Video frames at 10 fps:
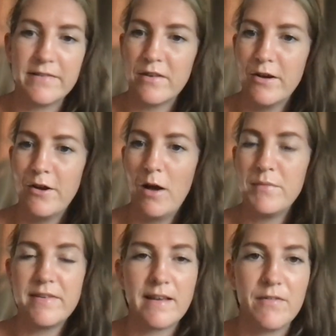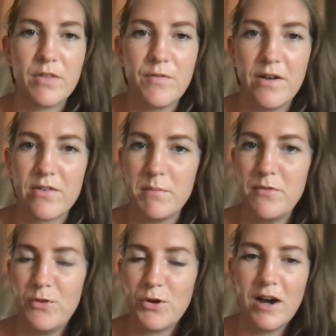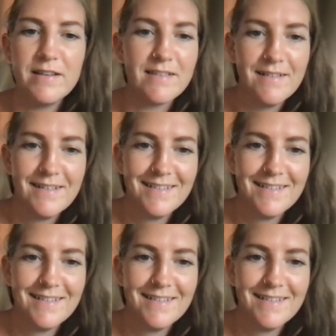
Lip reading: So I'm seeing it for the first time with you guys.